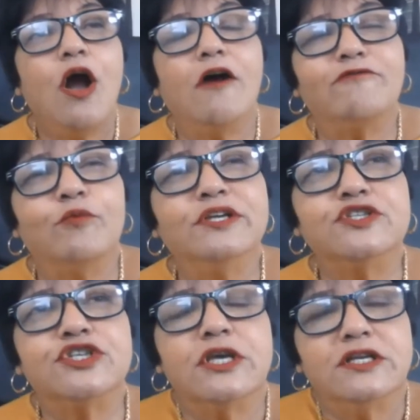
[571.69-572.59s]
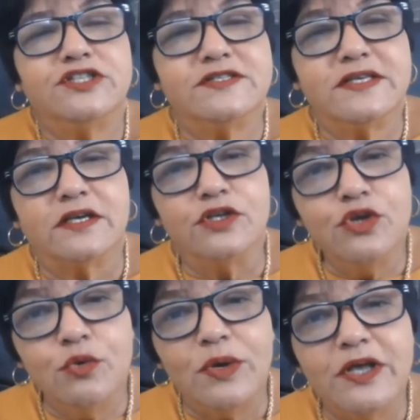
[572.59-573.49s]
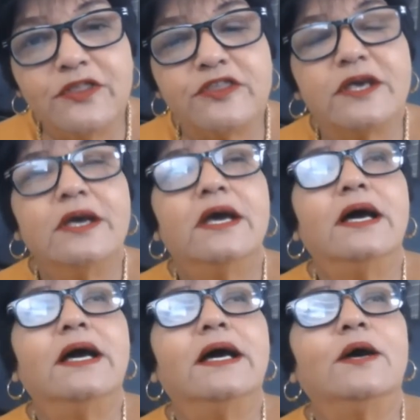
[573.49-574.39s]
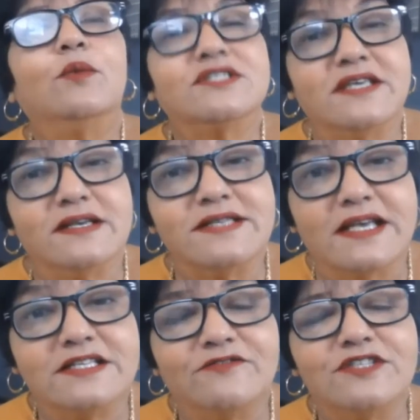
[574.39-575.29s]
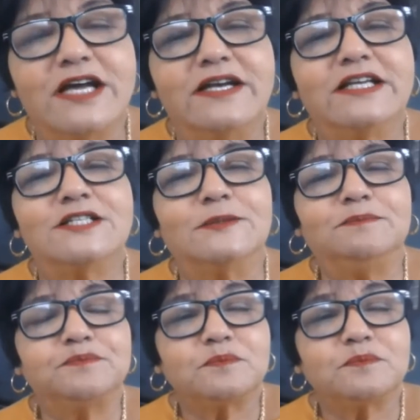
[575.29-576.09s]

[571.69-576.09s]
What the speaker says: of which Jessica Newworth was the executive director.